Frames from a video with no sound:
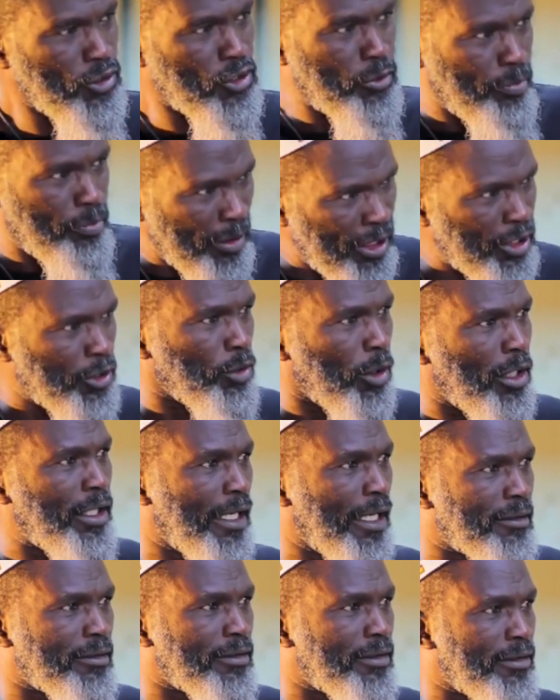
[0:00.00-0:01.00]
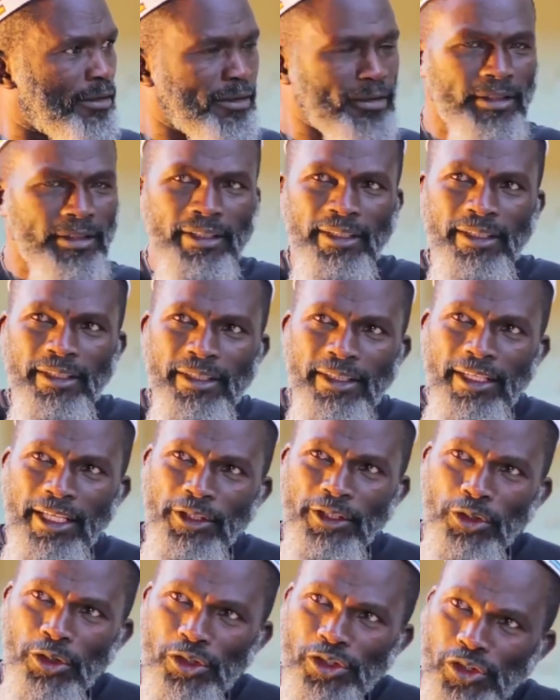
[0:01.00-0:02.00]
your spiritual health,
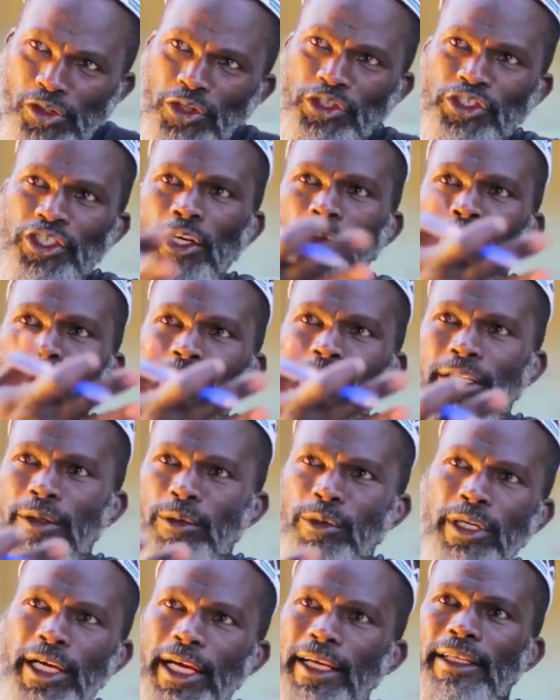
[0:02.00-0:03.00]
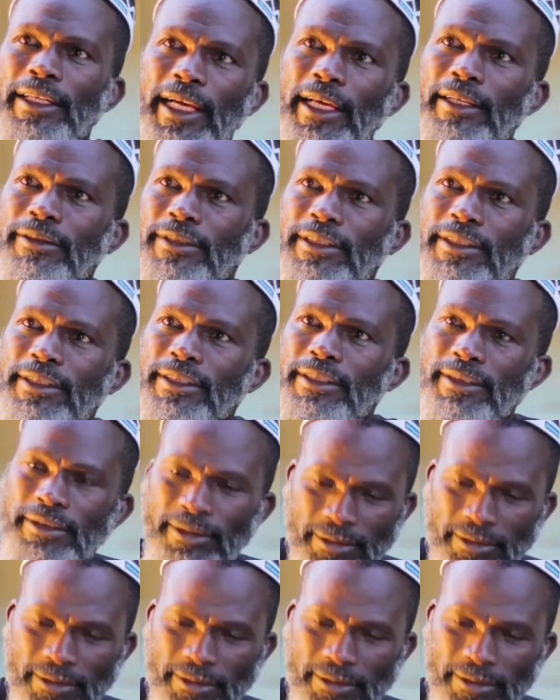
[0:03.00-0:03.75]
and your social health.